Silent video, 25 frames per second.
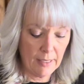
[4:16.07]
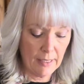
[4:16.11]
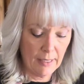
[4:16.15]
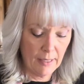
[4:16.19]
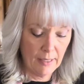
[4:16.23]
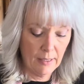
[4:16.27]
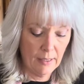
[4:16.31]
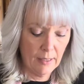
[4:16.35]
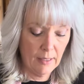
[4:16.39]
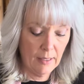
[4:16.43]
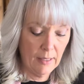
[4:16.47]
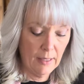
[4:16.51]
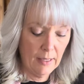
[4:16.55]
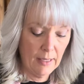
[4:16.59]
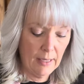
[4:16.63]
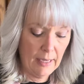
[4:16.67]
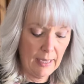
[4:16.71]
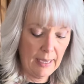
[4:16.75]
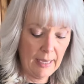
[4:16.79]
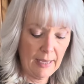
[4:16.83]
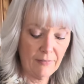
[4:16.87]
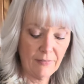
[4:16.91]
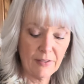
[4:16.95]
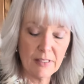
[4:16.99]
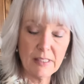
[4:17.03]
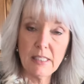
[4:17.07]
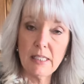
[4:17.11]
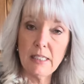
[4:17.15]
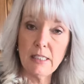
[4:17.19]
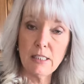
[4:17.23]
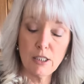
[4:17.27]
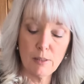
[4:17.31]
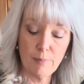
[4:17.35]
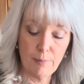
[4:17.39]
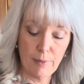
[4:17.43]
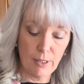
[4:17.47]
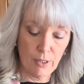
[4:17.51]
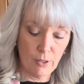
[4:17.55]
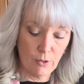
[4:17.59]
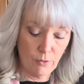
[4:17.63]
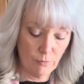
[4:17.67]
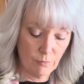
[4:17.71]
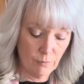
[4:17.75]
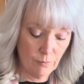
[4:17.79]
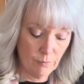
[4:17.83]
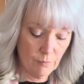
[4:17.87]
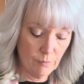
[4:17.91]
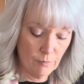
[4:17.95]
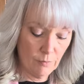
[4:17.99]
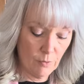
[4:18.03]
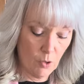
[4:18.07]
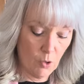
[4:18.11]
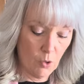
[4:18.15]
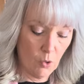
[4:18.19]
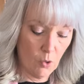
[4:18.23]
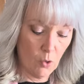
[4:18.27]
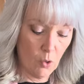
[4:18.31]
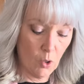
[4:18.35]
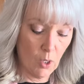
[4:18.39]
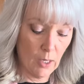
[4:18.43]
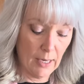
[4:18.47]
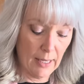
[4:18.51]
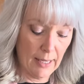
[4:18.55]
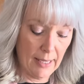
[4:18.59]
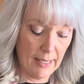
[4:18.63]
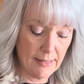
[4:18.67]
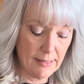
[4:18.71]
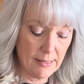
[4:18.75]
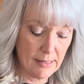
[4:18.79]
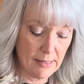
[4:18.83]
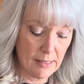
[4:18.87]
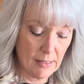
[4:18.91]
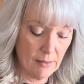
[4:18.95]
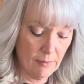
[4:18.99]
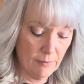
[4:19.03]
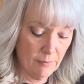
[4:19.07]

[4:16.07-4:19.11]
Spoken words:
a half a teaspoon or less